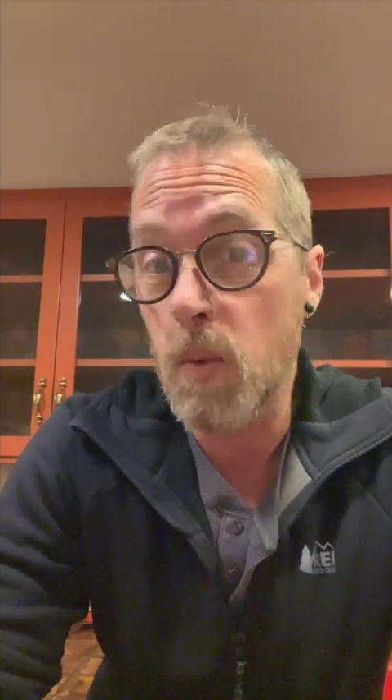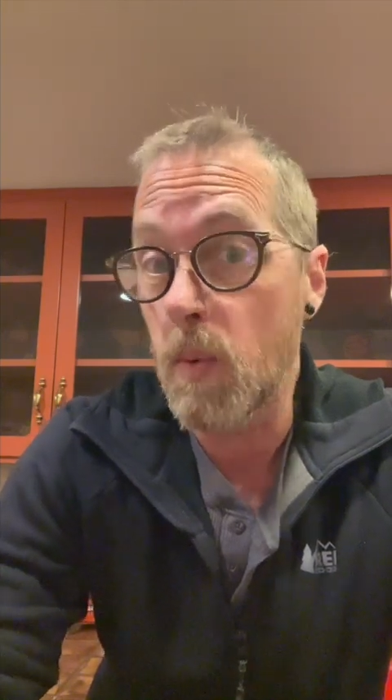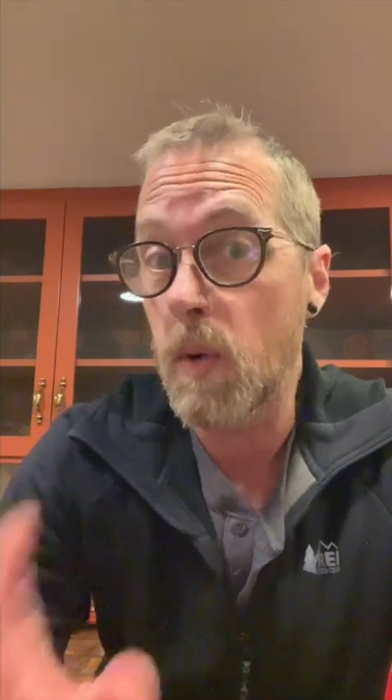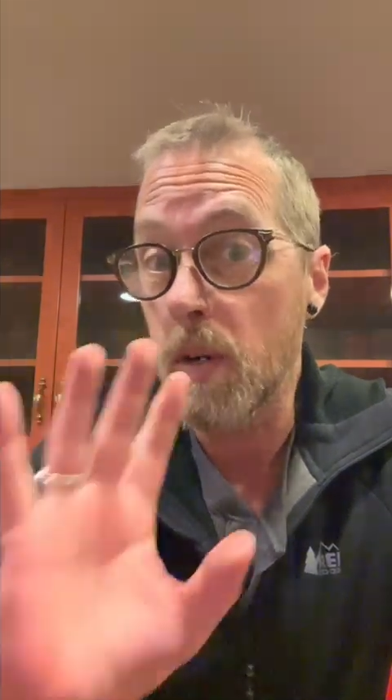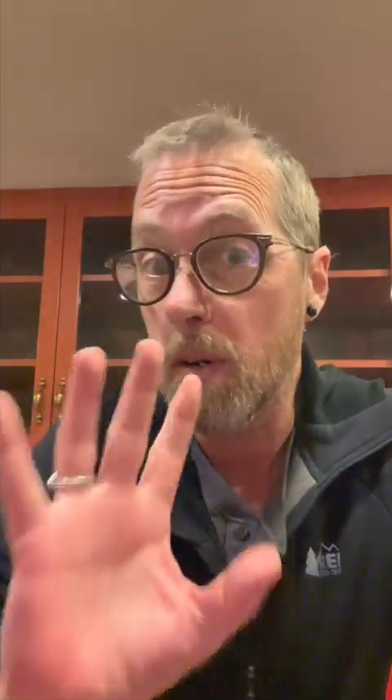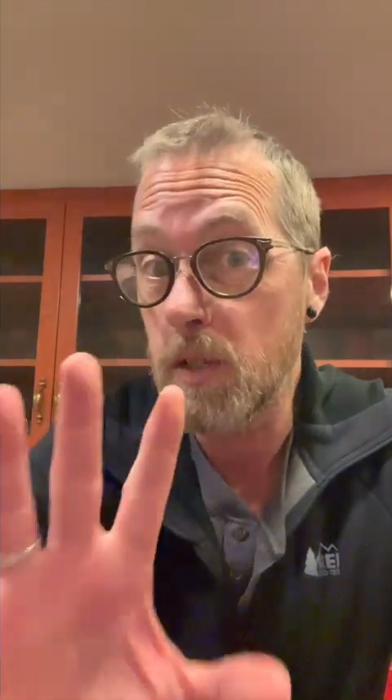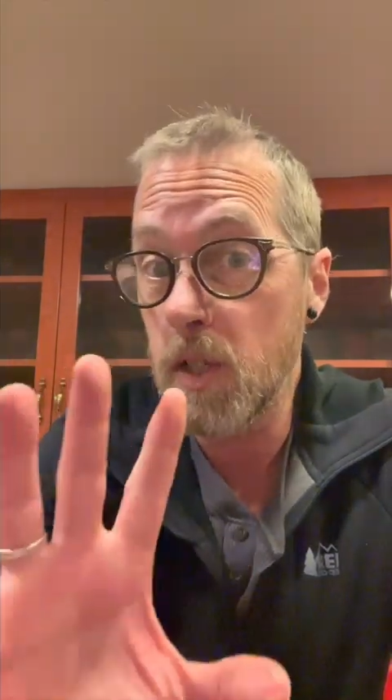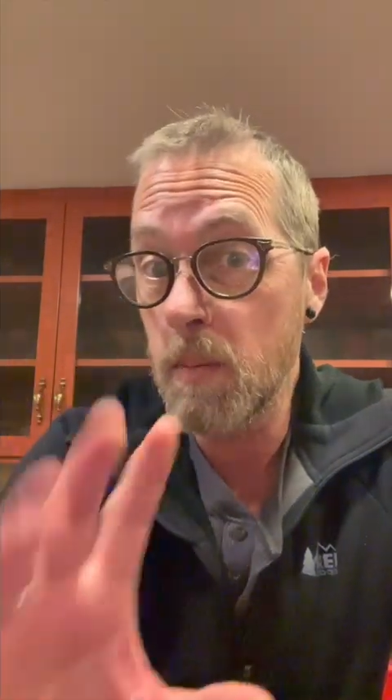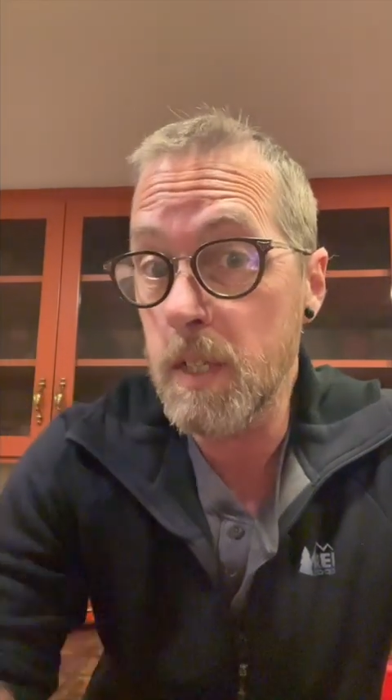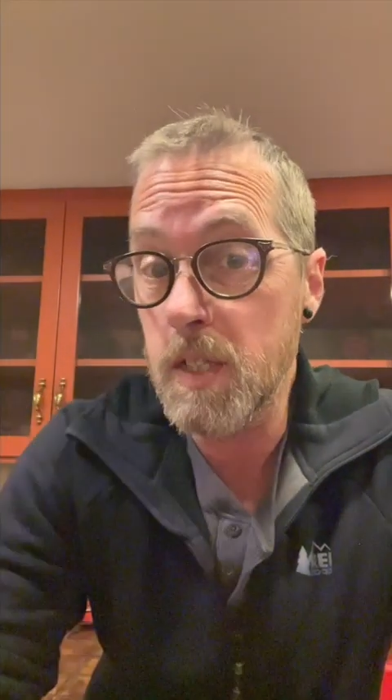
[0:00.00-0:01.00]
We won't go
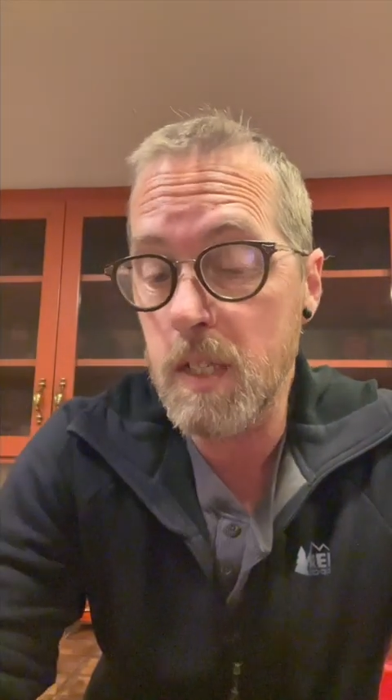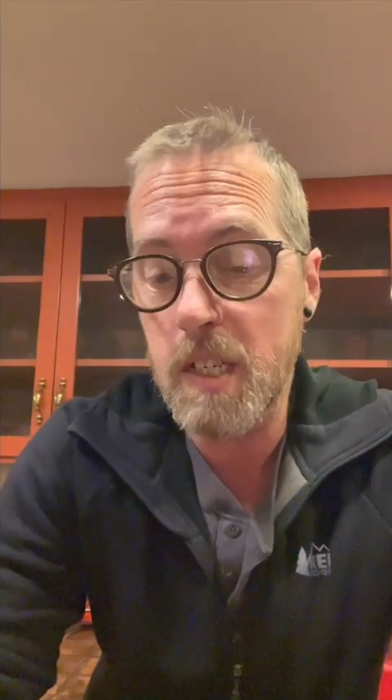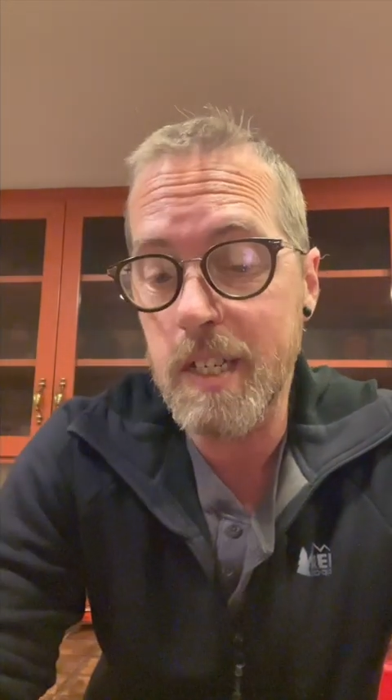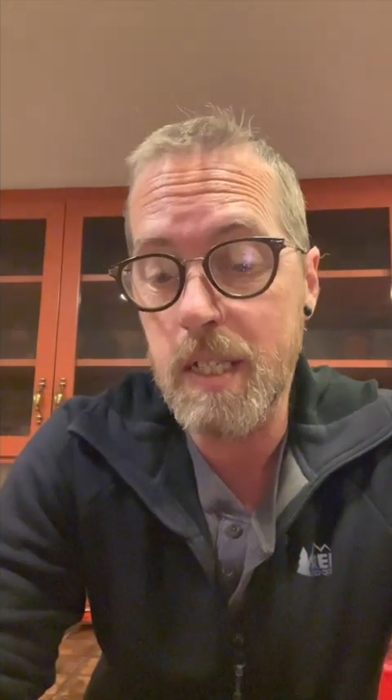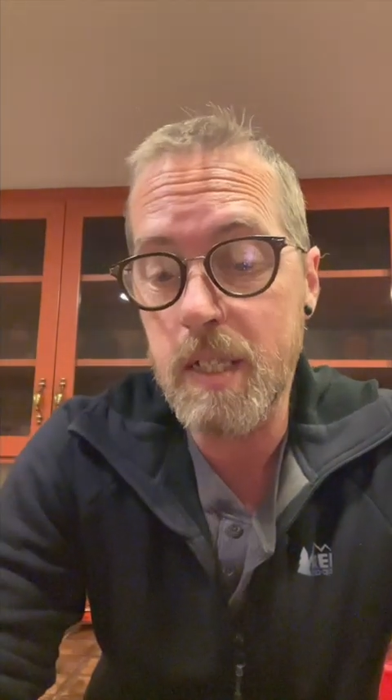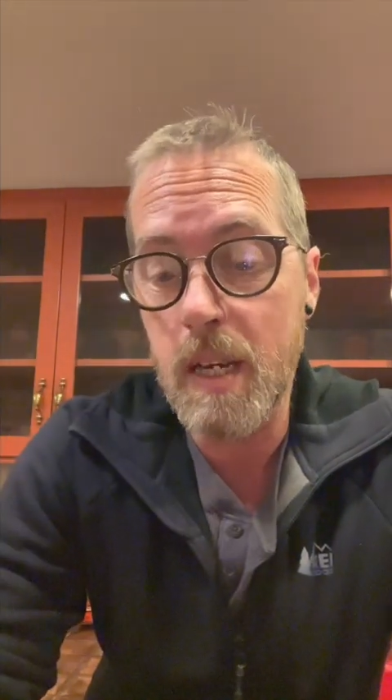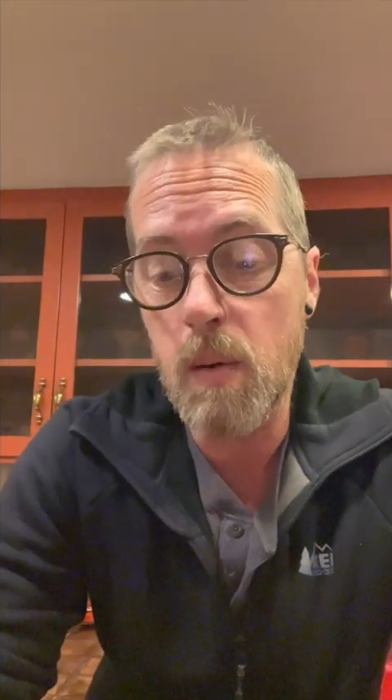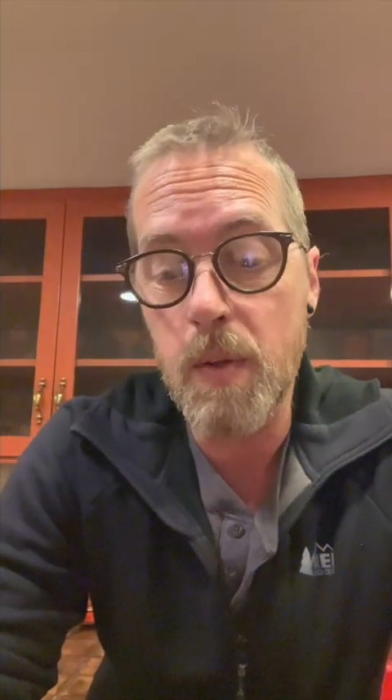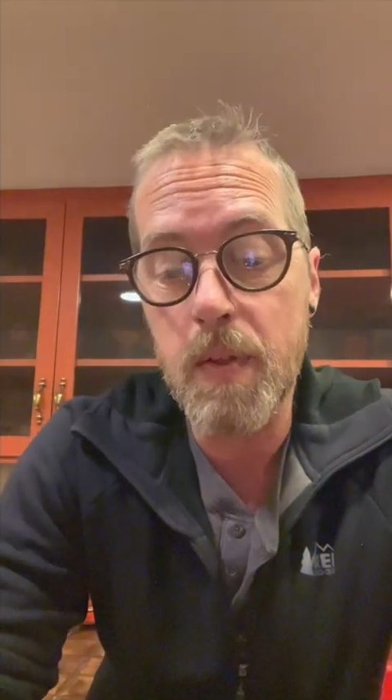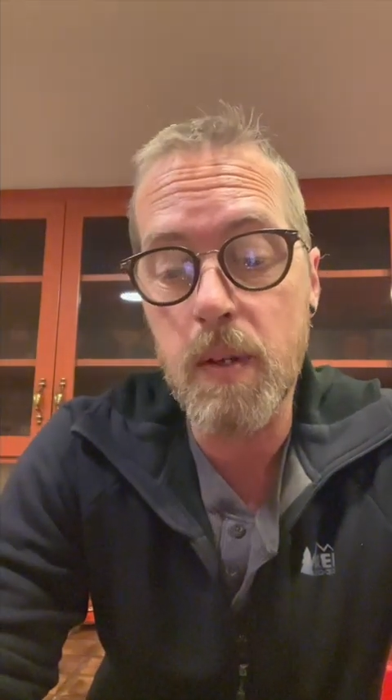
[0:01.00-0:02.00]
too much into detail
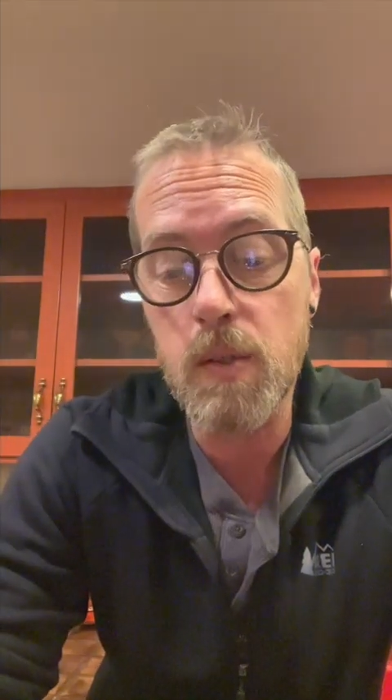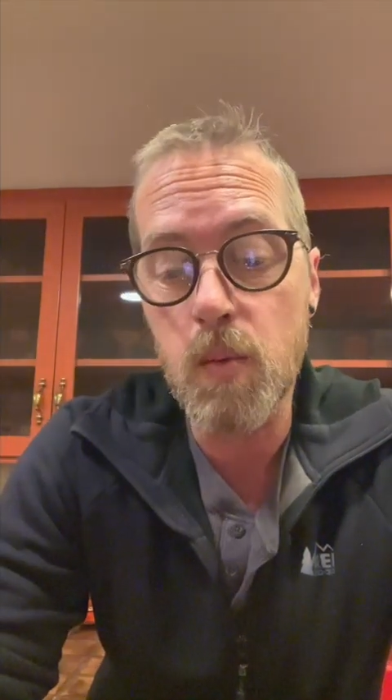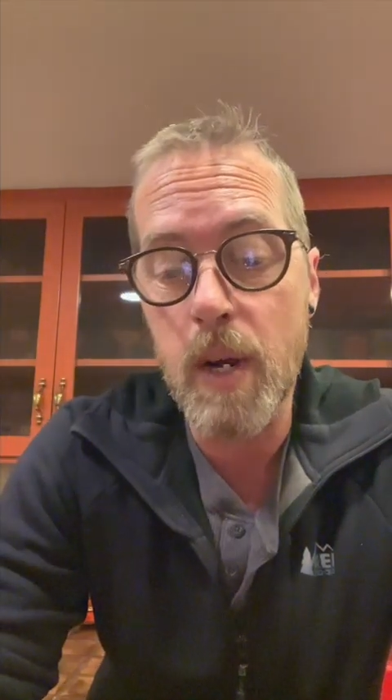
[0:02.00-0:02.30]
with those